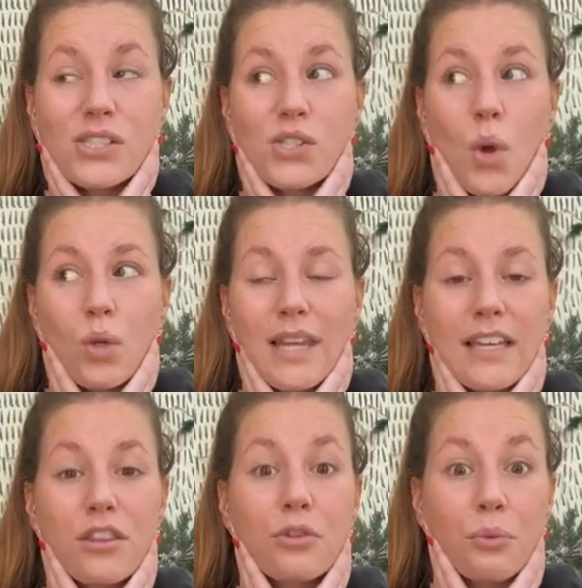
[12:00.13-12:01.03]
sold
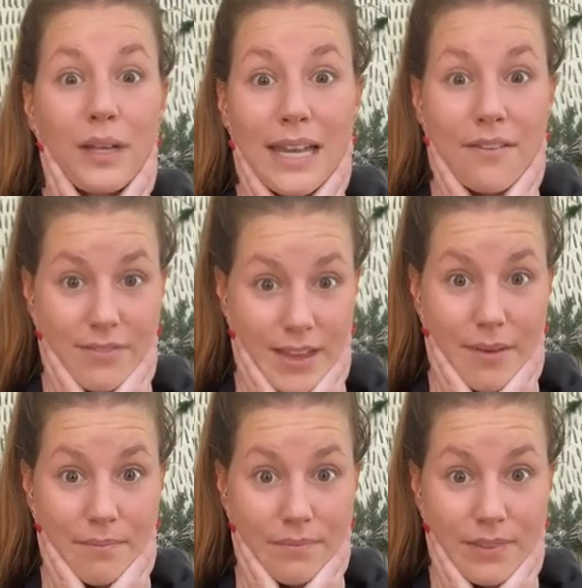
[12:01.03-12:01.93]
like 3 of
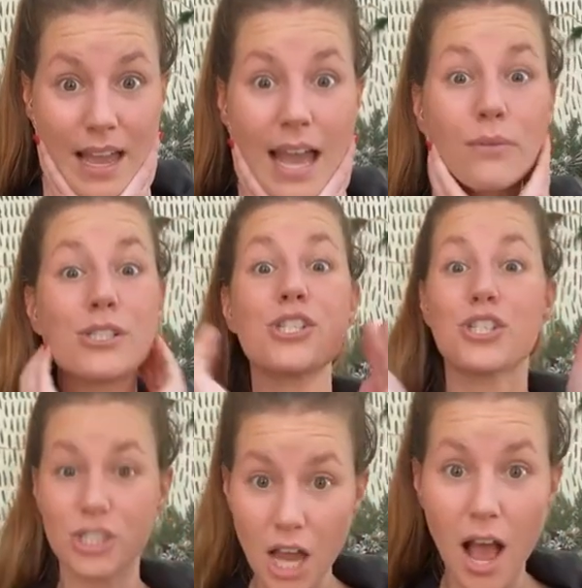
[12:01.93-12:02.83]
them. I was
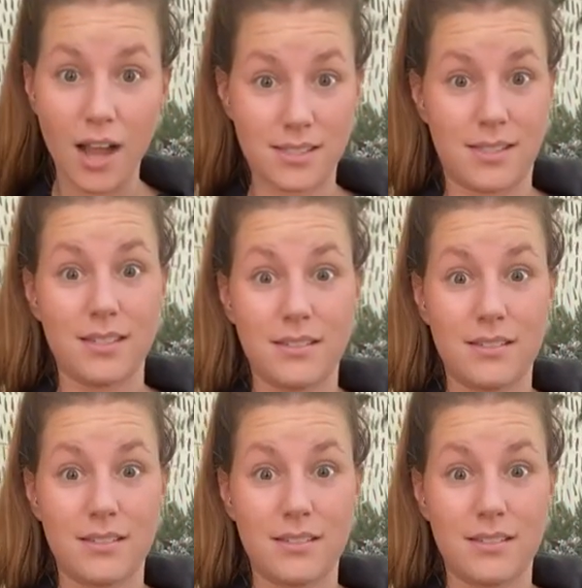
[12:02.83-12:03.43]
shocked.